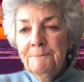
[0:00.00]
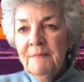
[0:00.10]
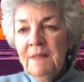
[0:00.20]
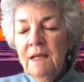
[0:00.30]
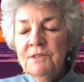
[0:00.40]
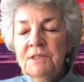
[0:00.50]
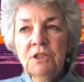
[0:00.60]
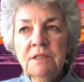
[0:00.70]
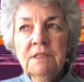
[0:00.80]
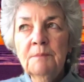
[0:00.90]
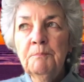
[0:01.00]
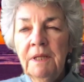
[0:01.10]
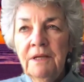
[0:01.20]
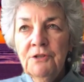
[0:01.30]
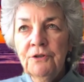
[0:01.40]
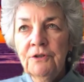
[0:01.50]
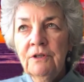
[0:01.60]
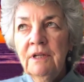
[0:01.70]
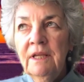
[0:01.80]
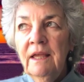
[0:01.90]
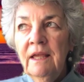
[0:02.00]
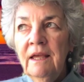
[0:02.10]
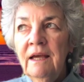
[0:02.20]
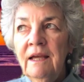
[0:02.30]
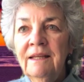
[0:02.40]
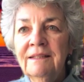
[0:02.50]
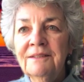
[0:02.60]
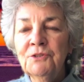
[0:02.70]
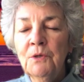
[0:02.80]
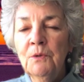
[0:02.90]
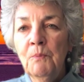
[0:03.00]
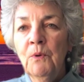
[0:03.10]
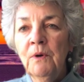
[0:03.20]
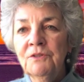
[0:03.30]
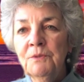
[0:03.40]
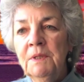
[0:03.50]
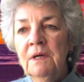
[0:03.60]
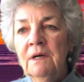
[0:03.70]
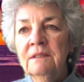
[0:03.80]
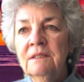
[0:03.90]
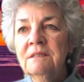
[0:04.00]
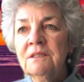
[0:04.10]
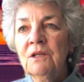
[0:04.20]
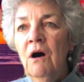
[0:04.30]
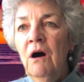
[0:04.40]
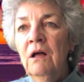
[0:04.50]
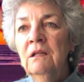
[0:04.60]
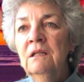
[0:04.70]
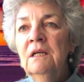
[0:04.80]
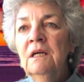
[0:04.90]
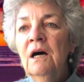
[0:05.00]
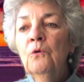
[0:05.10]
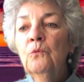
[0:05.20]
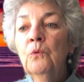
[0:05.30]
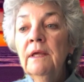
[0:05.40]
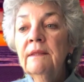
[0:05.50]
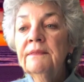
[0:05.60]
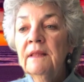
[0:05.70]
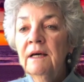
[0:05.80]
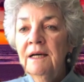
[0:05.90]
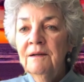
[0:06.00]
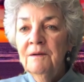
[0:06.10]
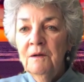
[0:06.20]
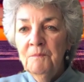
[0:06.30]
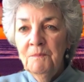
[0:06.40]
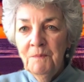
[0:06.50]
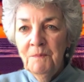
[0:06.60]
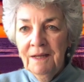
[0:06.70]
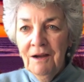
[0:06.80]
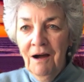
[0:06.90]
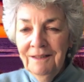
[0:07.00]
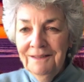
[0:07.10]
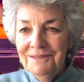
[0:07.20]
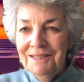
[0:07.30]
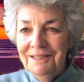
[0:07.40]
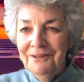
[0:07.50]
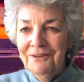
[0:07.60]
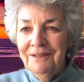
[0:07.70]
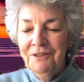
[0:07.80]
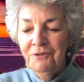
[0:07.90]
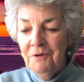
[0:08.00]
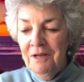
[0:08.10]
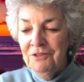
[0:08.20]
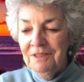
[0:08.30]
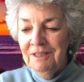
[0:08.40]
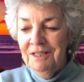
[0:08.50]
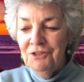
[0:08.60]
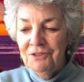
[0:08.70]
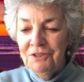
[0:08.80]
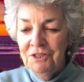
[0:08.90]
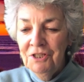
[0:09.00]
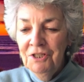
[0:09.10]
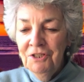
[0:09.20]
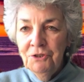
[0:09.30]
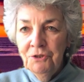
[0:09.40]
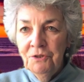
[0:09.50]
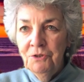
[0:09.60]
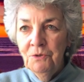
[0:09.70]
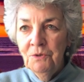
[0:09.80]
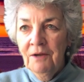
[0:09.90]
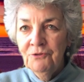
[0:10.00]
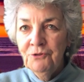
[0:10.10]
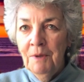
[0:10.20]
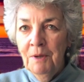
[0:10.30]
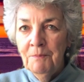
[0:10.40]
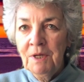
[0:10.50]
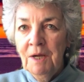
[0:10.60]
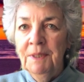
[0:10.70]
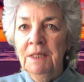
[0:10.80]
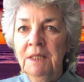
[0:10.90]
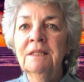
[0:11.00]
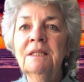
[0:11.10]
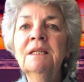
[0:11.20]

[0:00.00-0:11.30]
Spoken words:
it's just a pleasure and so important to be on this call with my colleagues here, and congratulations to the new council member coming in